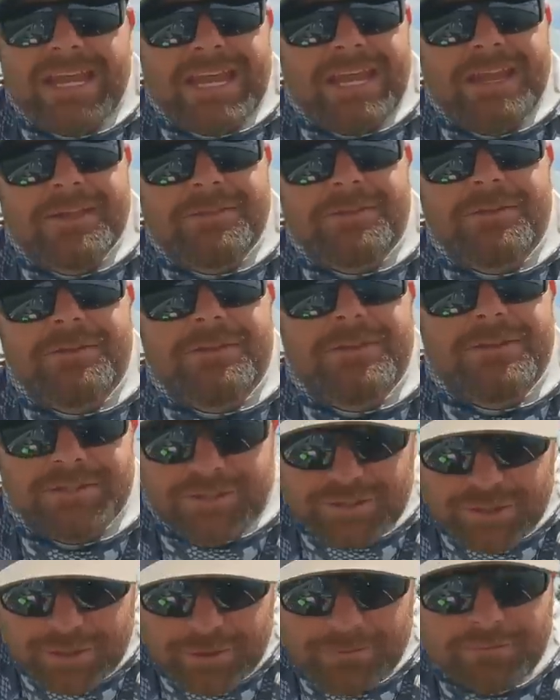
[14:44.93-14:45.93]
Either the
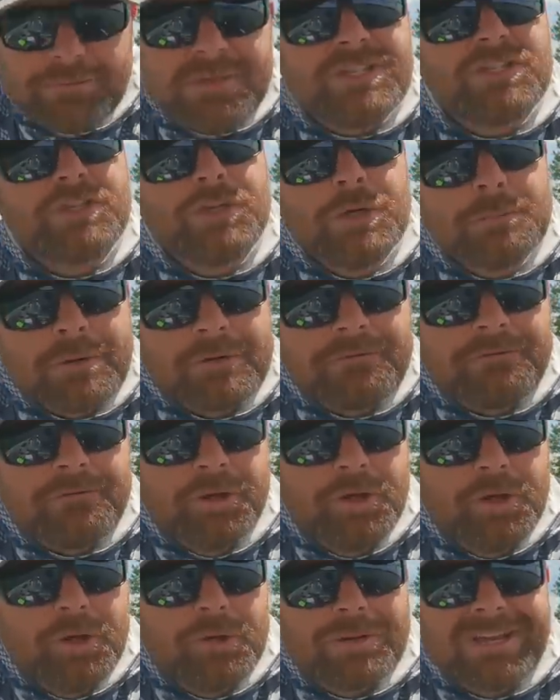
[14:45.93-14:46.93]
Zoom, the Super
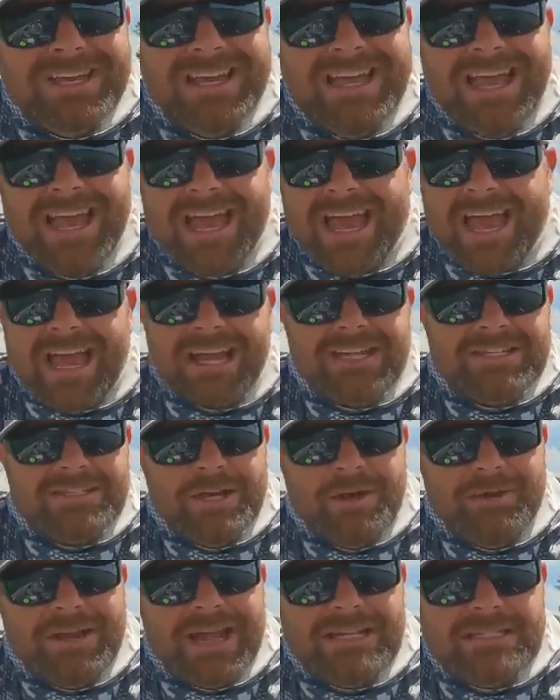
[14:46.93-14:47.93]
Fluke,
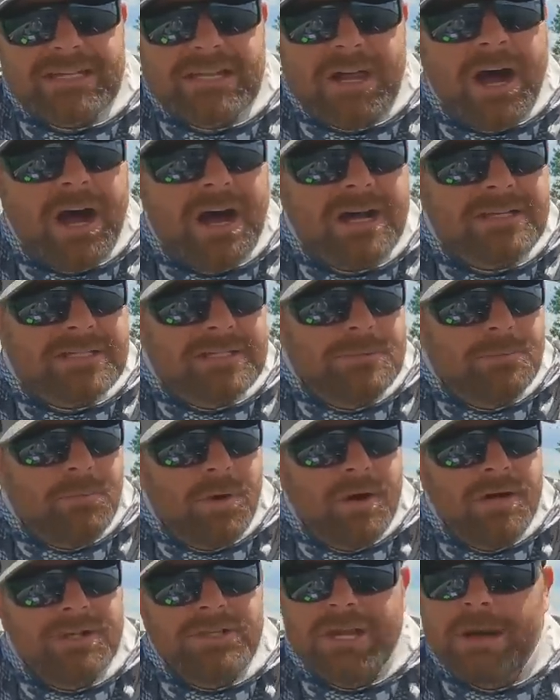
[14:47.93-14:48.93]
X-Zone has an awesome
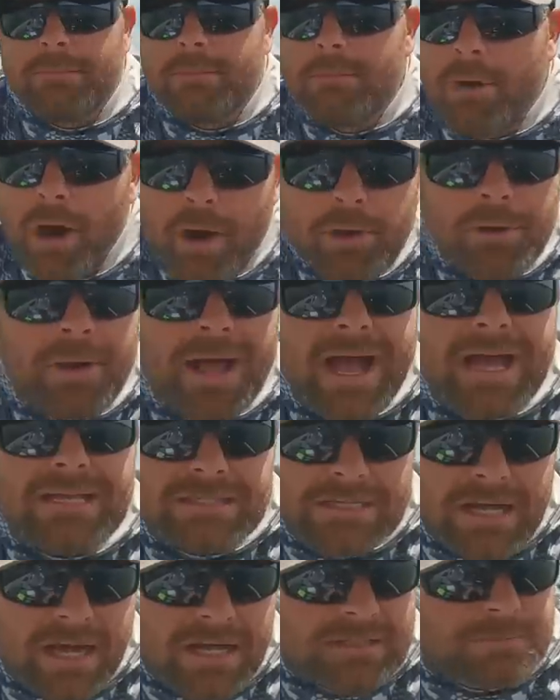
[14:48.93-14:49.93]
one, Yamamoto has
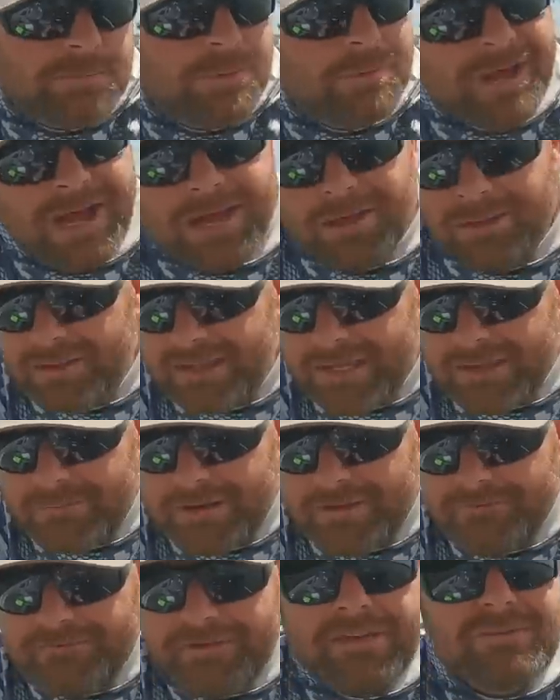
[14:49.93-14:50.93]
an awesome one. I'll link
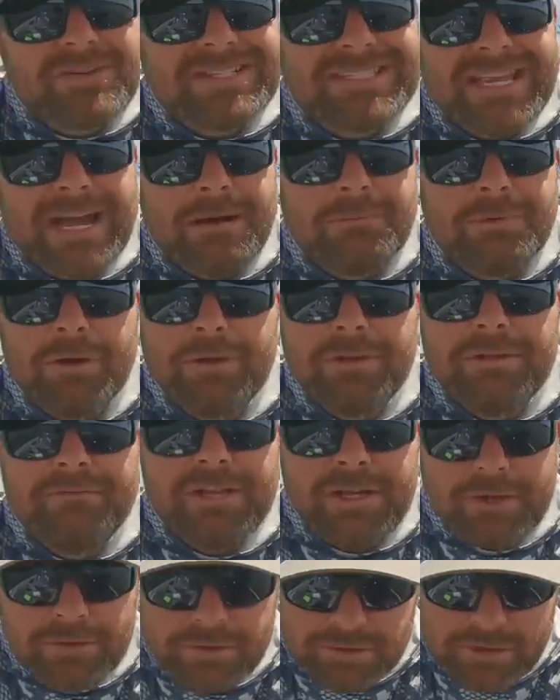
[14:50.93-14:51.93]
my favorites down below in the
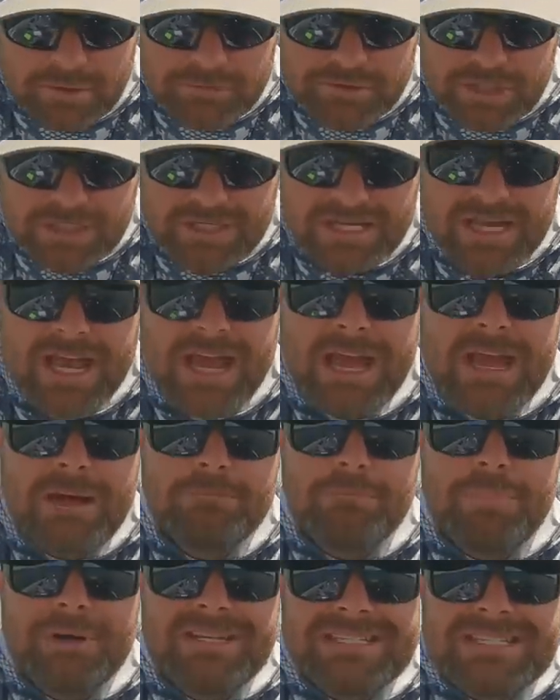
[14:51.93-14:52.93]
video description.
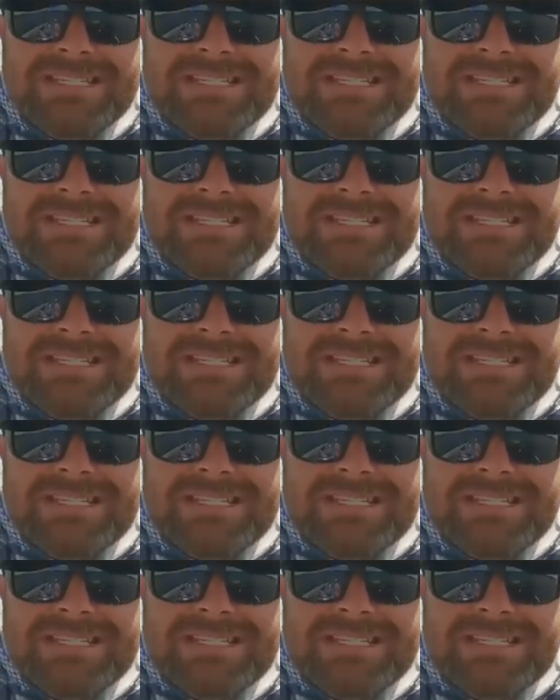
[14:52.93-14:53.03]
But